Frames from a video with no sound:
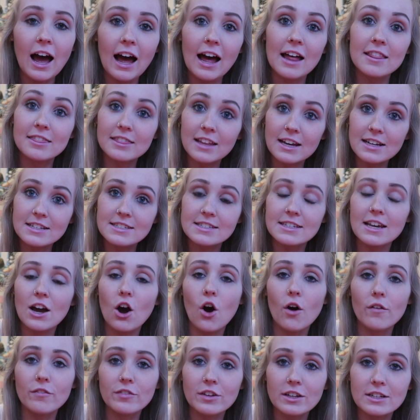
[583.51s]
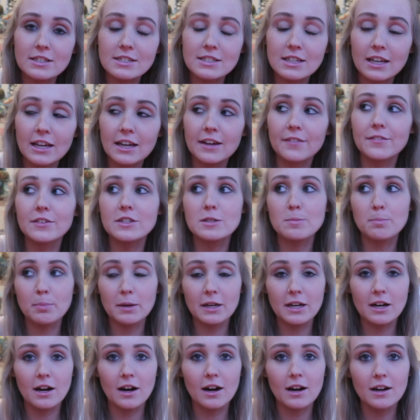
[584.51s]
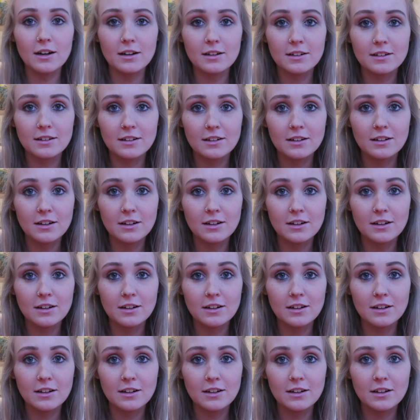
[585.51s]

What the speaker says: Unless, obviously, if it's bigger,